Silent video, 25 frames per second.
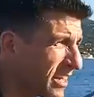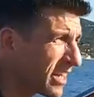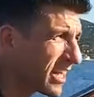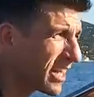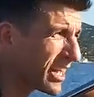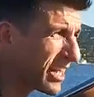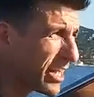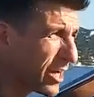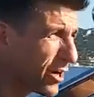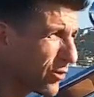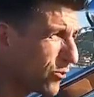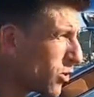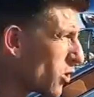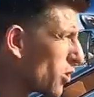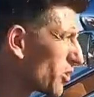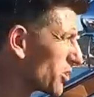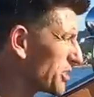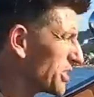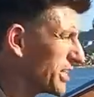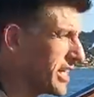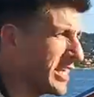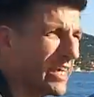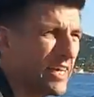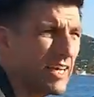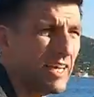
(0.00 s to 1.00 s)
clear
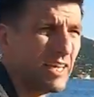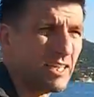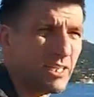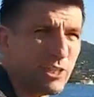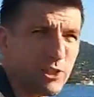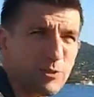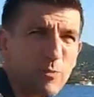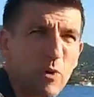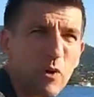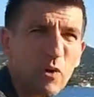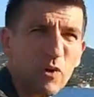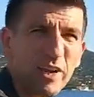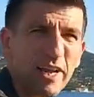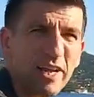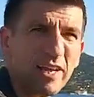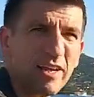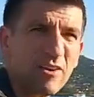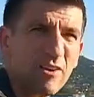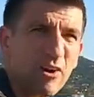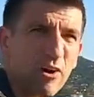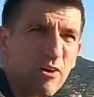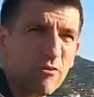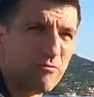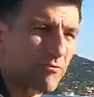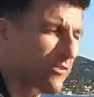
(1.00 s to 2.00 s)
water here this morning
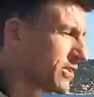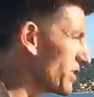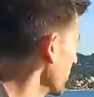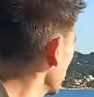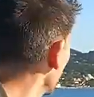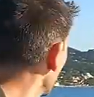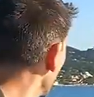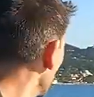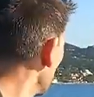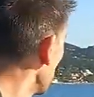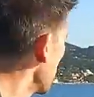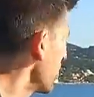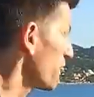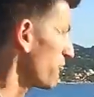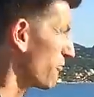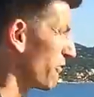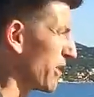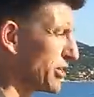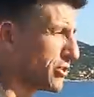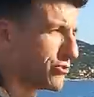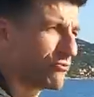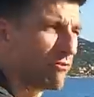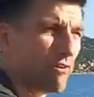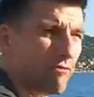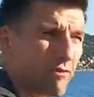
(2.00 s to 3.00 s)
off the
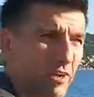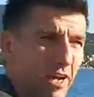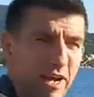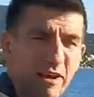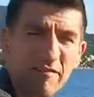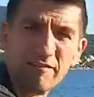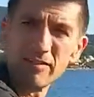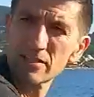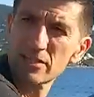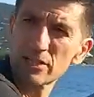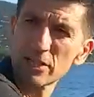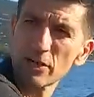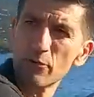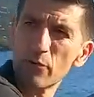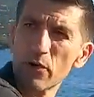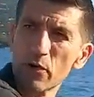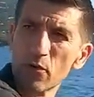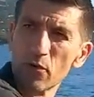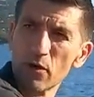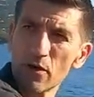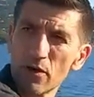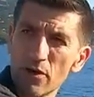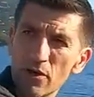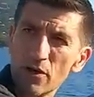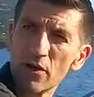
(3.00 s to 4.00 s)
French Riviera, so
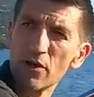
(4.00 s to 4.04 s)
we'll